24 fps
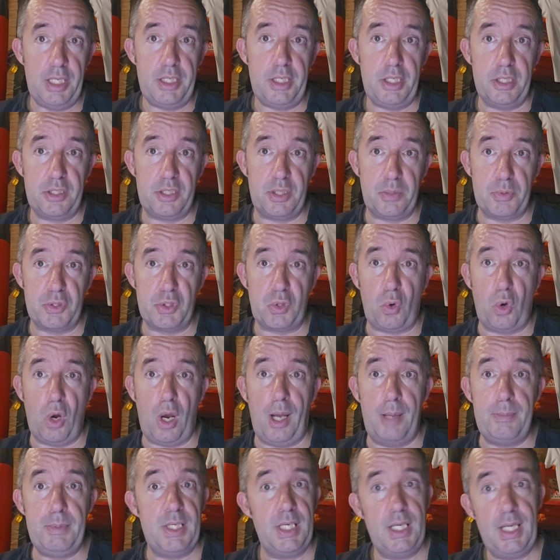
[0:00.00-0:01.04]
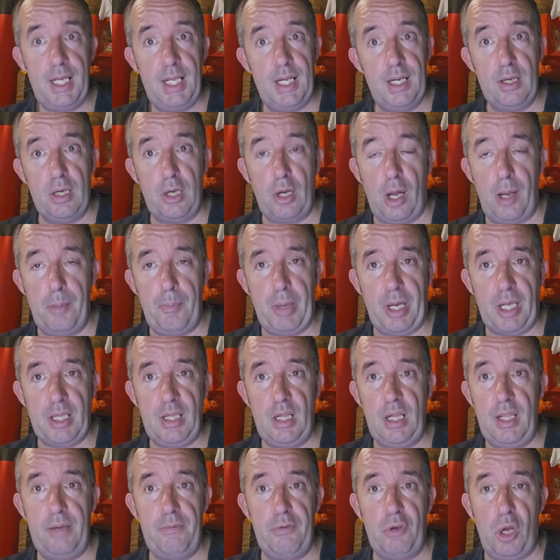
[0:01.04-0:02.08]
You're subscribed, hit the like
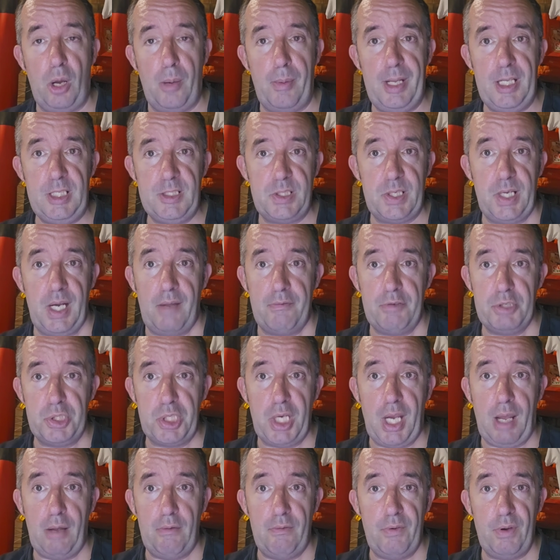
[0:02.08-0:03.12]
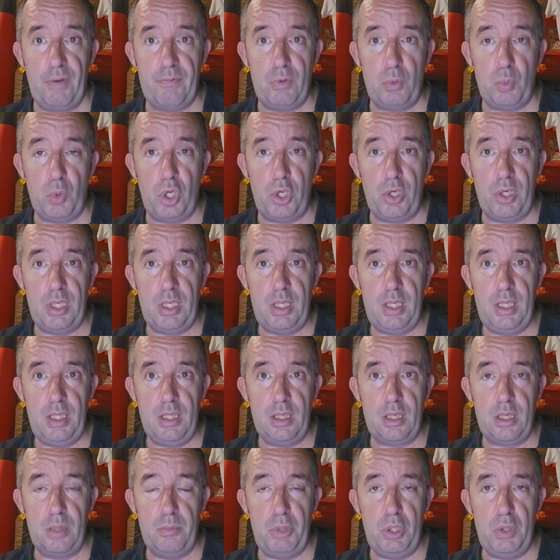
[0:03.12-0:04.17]
button, leave comments and have a chat with everyone in
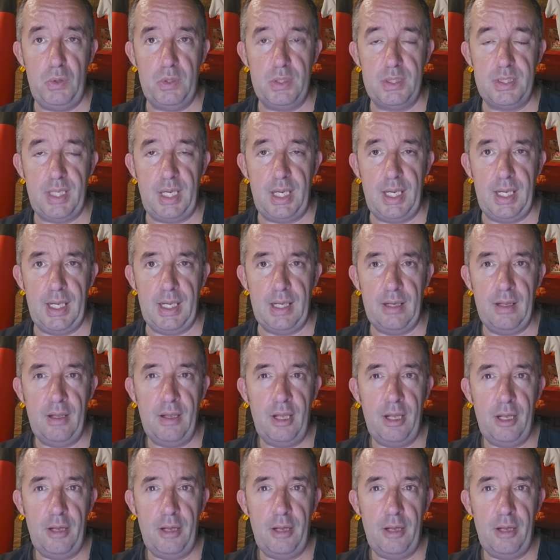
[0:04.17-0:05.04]
the community here.